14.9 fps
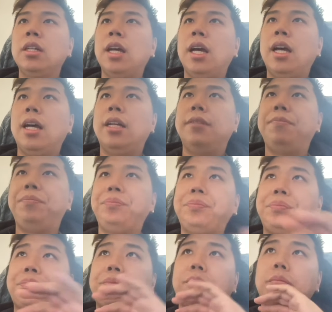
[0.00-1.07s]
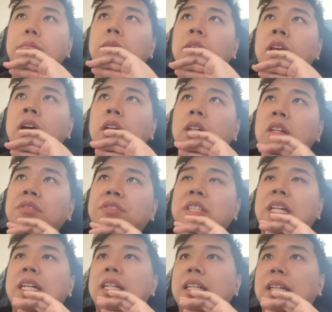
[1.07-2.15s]
And I love to
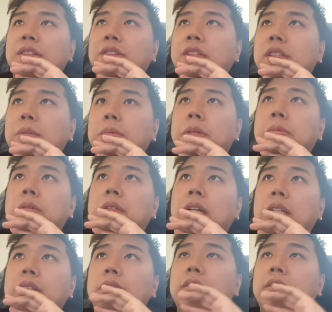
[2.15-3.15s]
kind of like just see people kind of